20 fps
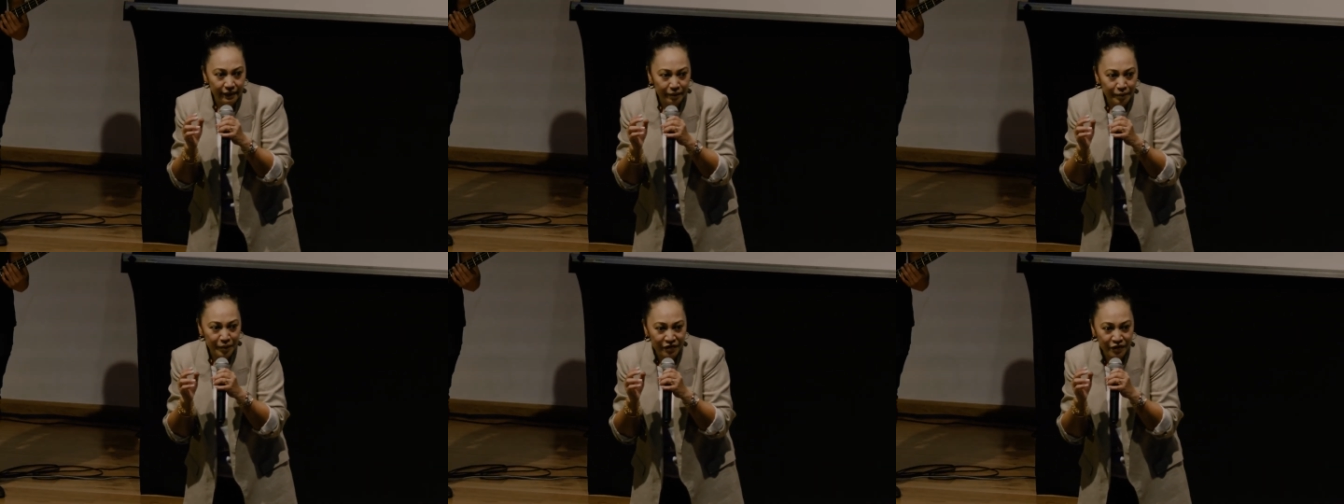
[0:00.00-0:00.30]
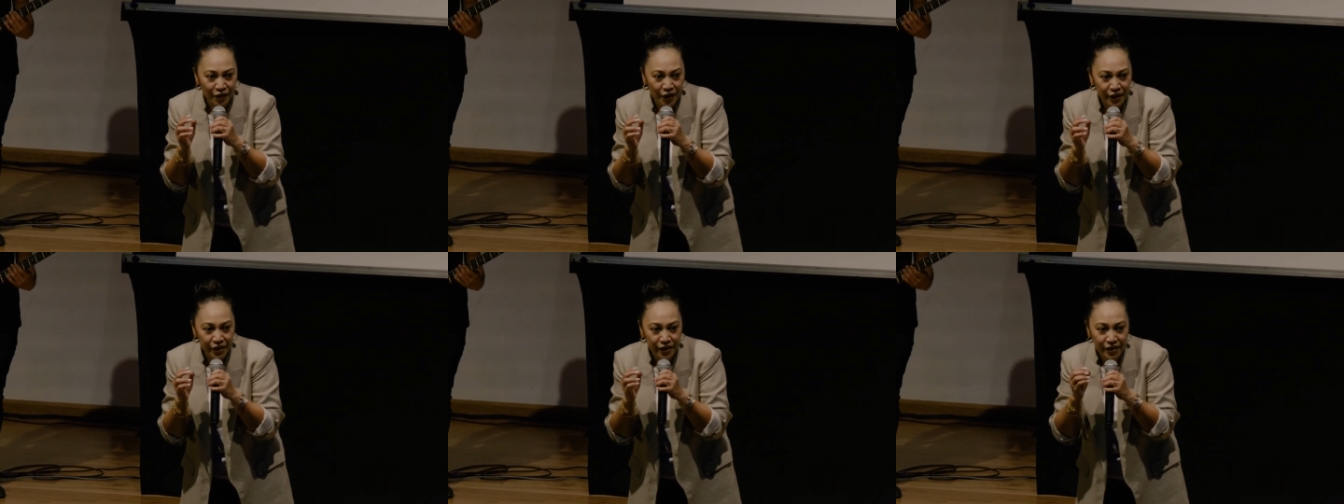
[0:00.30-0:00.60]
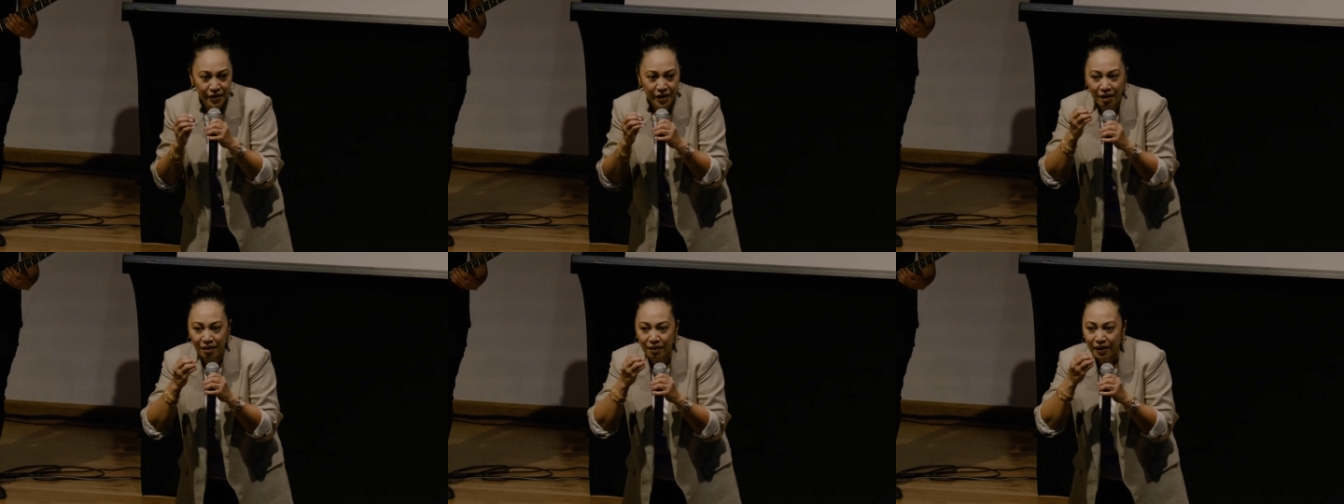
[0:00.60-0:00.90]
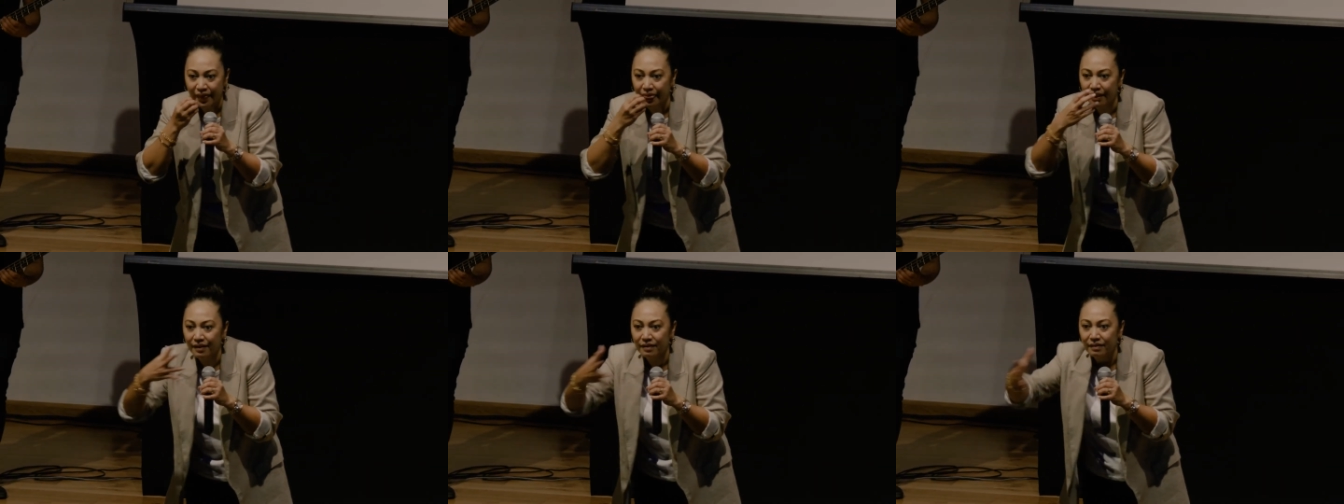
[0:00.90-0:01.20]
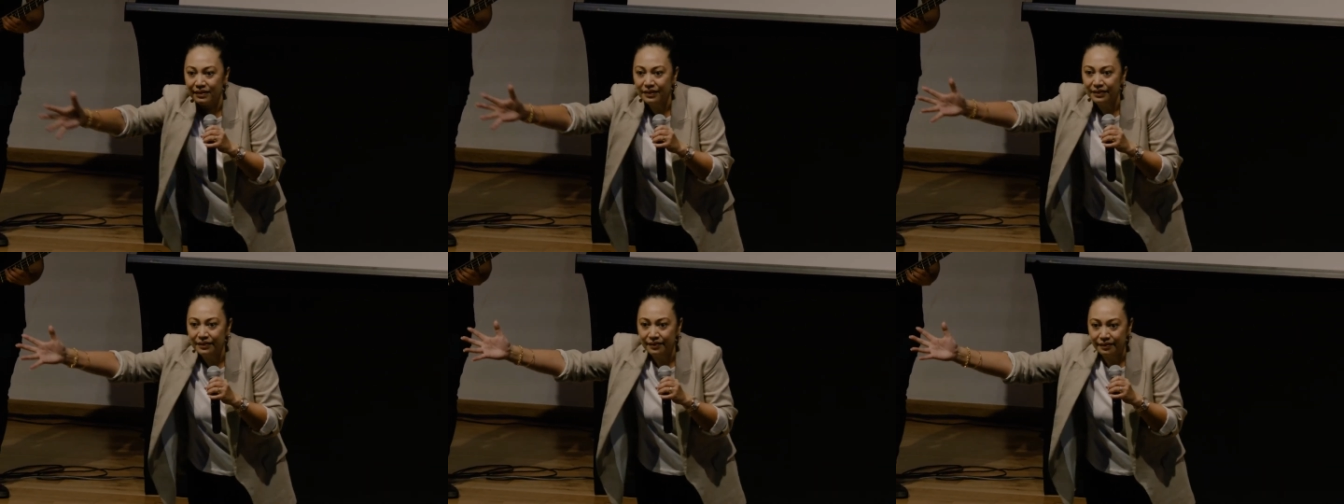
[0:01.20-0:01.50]
before you know it,
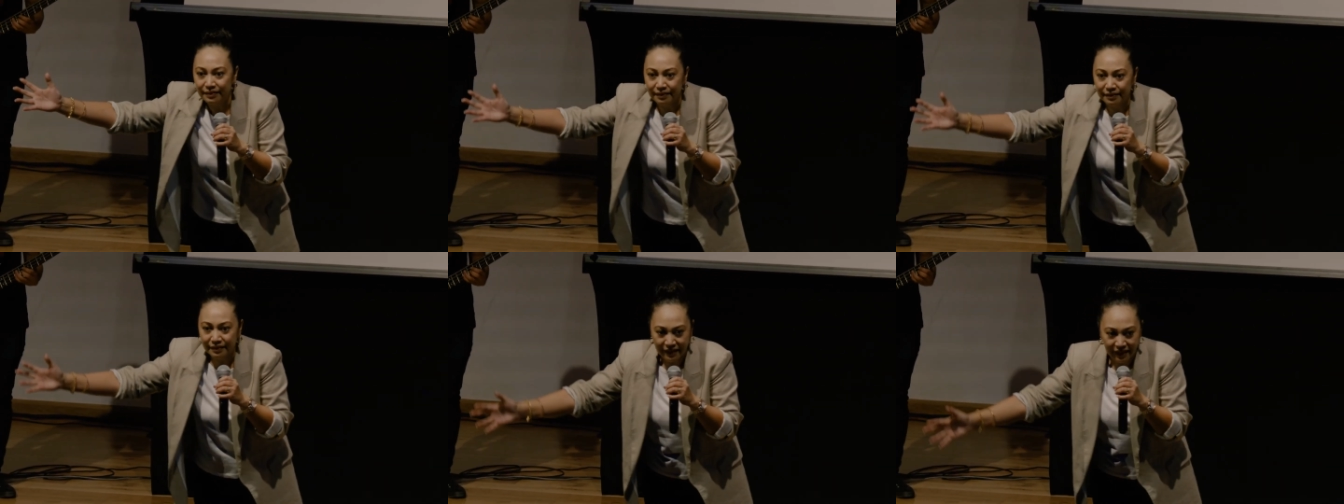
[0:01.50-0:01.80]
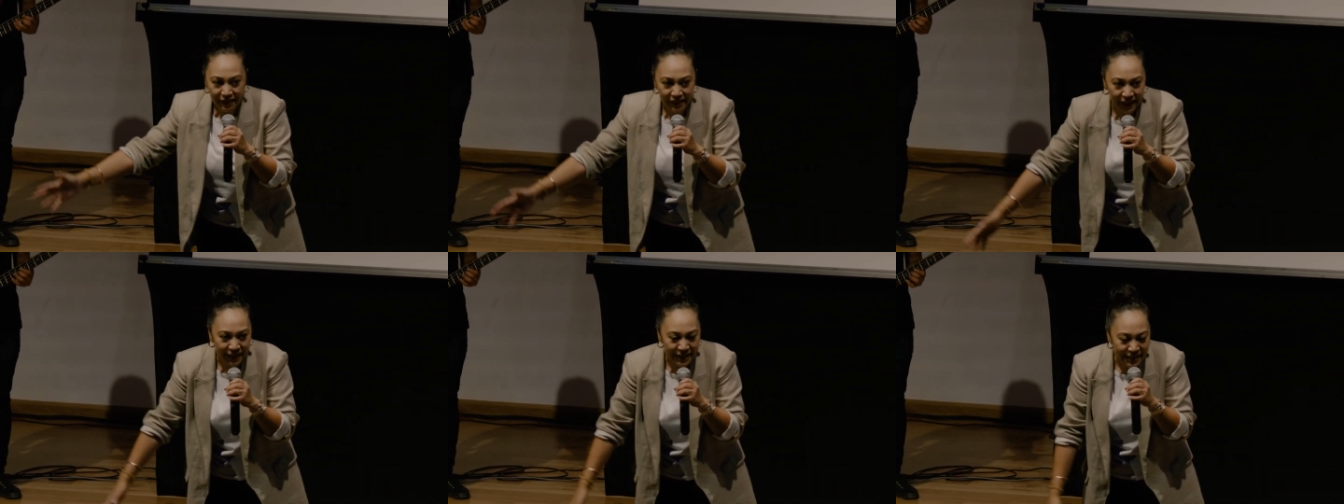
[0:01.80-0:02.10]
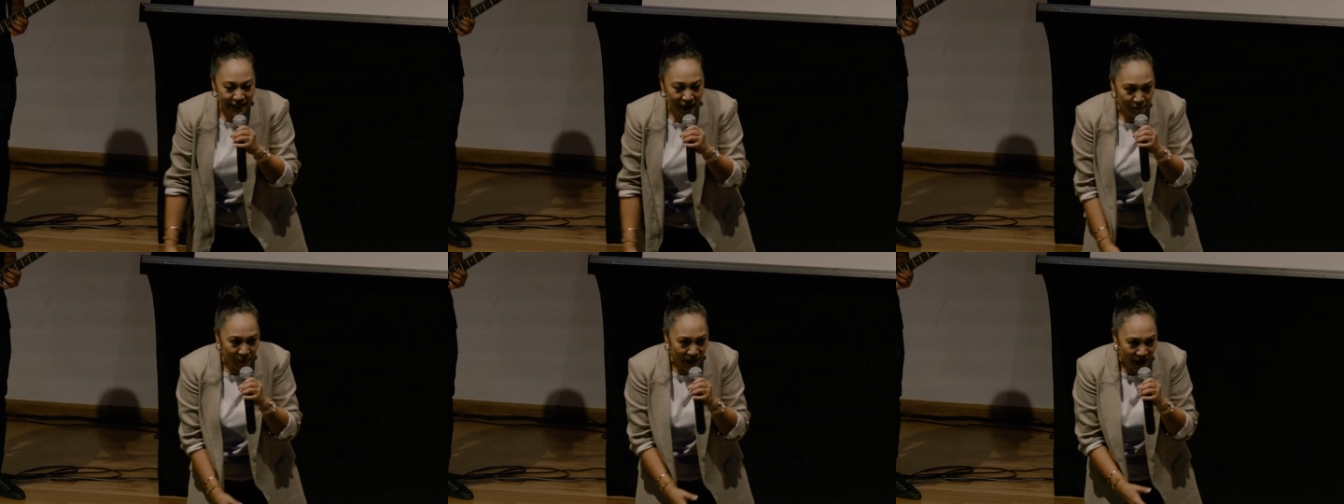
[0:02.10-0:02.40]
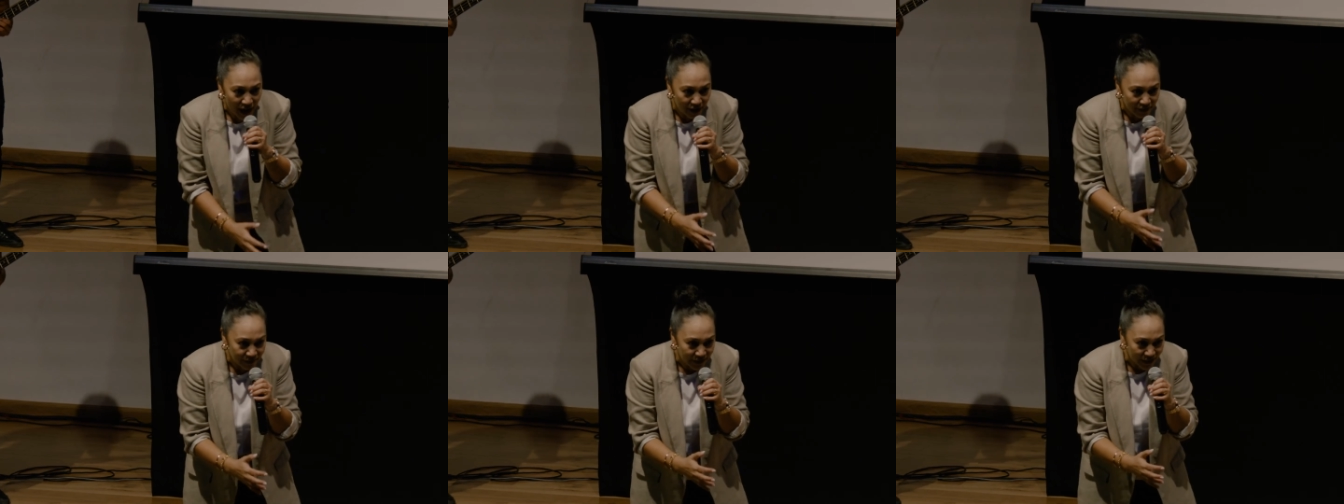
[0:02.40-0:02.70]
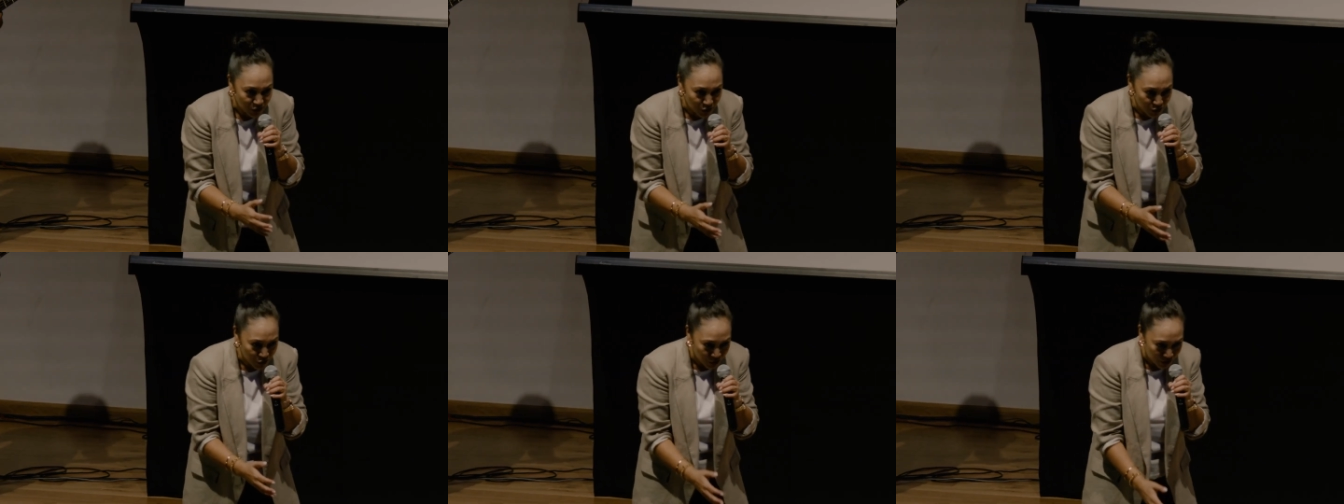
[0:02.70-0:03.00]
things come out that
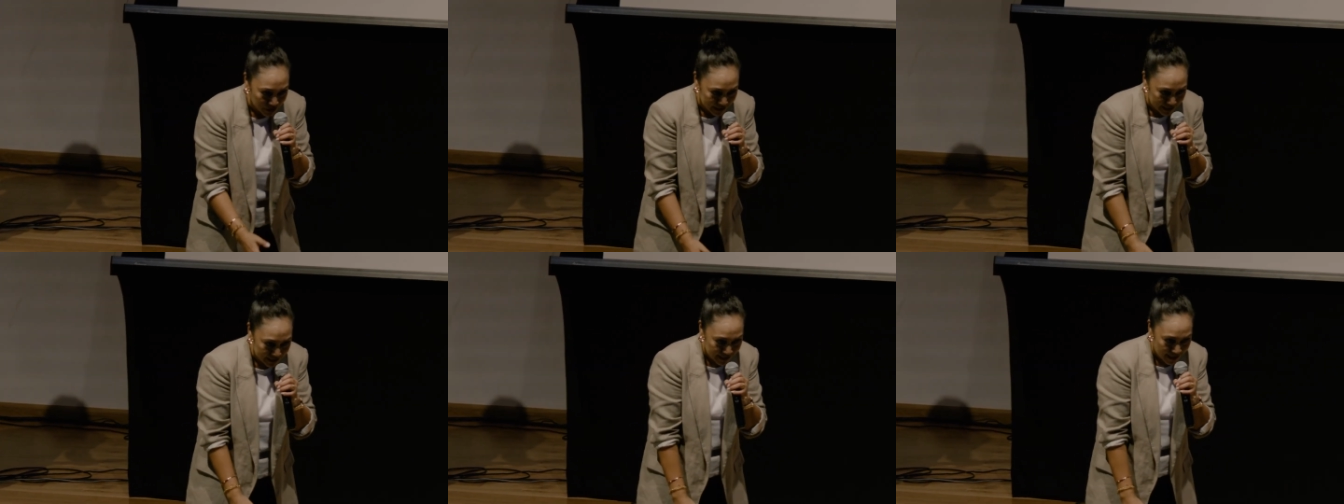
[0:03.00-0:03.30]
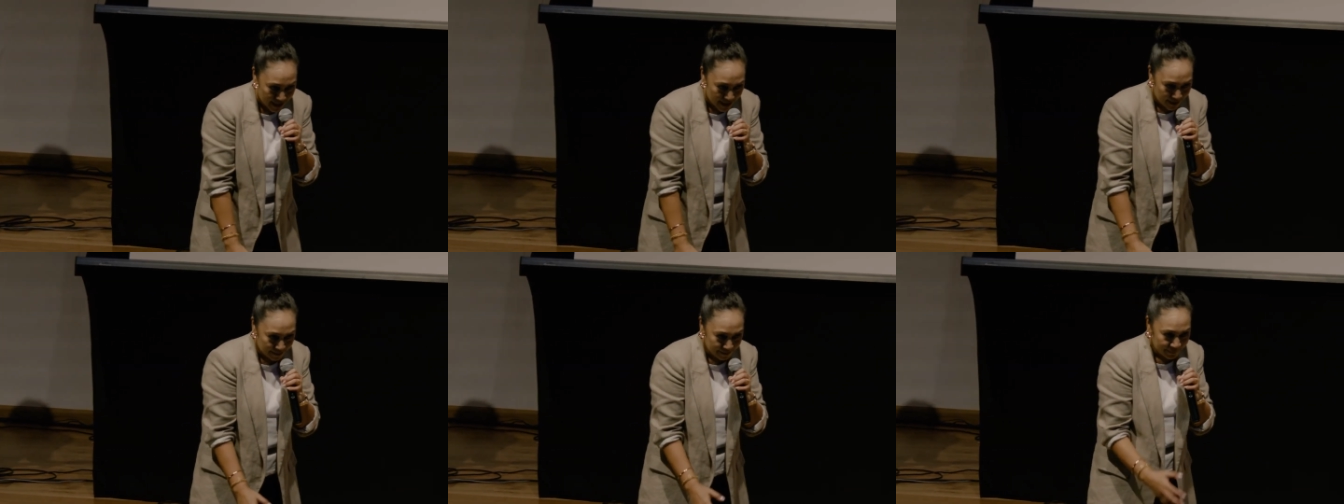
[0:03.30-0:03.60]
you shouldn't say.